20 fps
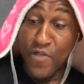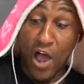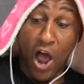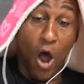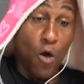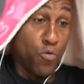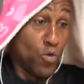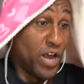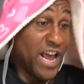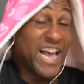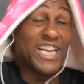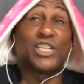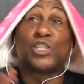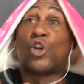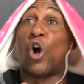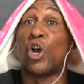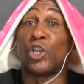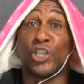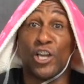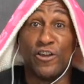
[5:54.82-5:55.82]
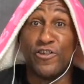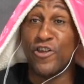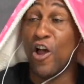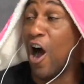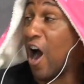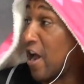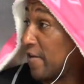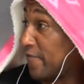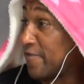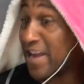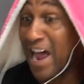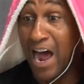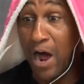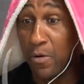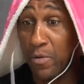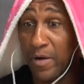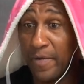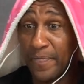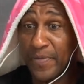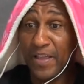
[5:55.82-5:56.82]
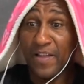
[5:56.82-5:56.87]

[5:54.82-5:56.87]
No, he's got a knife now.